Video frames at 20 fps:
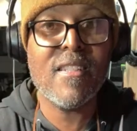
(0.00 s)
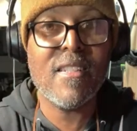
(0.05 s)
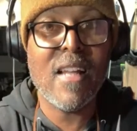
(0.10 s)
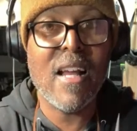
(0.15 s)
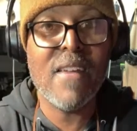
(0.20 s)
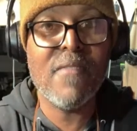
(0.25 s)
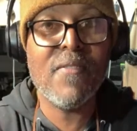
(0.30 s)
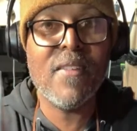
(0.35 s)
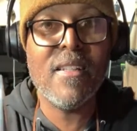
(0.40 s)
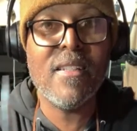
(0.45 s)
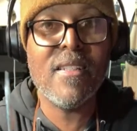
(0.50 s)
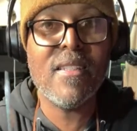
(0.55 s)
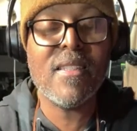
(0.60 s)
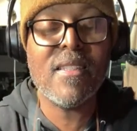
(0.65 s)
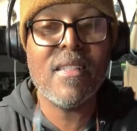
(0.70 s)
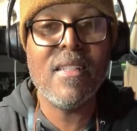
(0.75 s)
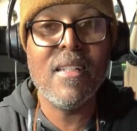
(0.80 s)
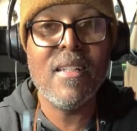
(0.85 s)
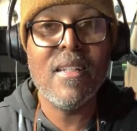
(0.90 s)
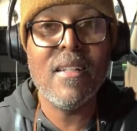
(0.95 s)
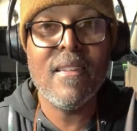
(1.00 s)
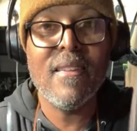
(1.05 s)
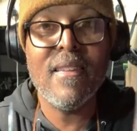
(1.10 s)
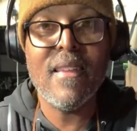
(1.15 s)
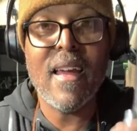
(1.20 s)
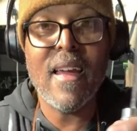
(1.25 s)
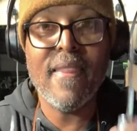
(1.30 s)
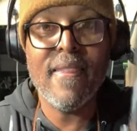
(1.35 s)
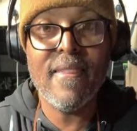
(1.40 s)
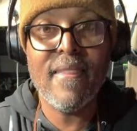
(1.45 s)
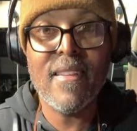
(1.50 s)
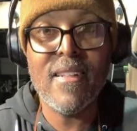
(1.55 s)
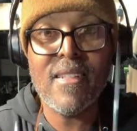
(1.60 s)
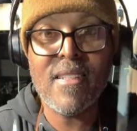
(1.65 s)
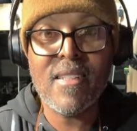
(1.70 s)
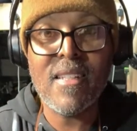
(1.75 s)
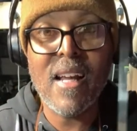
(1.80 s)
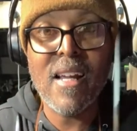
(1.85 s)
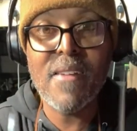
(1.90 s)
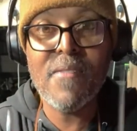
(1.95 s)
knife is than
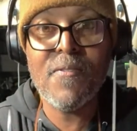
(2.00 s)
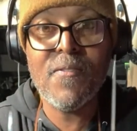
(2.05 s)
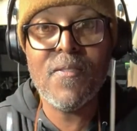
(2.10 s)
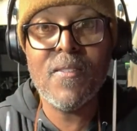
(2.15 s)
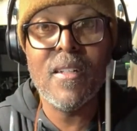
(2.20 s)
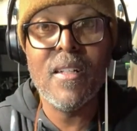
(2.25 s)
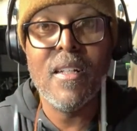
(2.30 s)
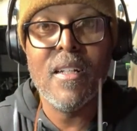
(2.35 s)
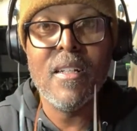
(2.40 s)
this knife?